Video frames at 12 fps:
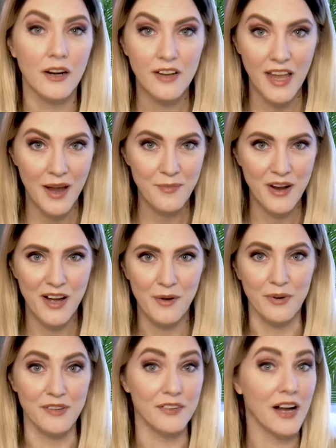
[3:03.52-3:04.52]
our camera,
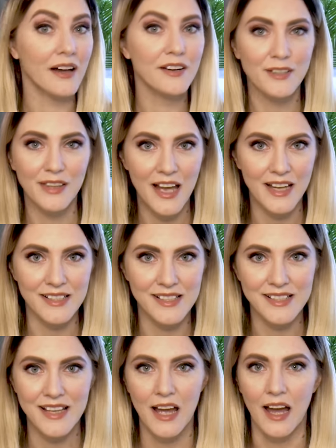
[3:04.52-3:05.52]
we've got our
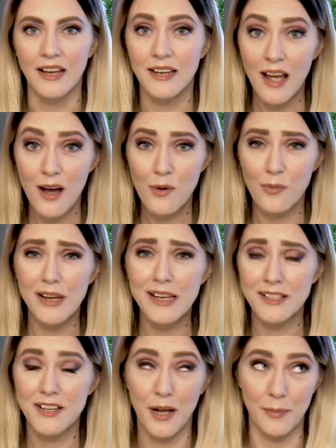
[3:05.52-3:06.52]
lights, and now we
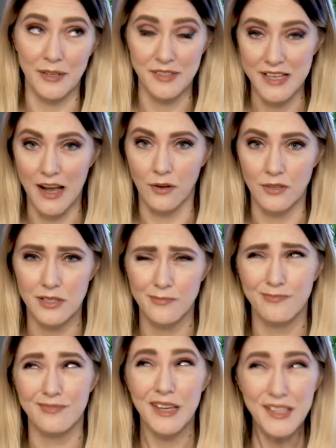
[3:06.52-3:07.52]
need to talk about sound.
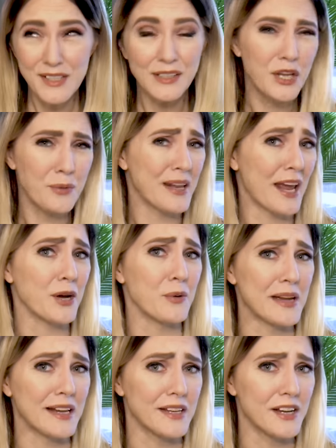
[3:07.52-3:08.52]
It's a little bit
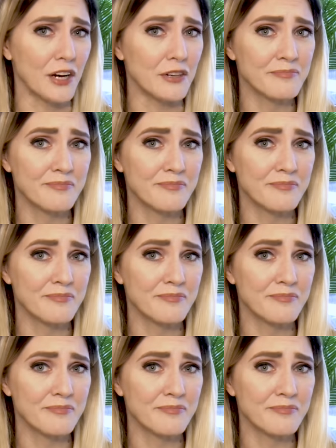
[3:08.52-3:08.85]
echoey in here.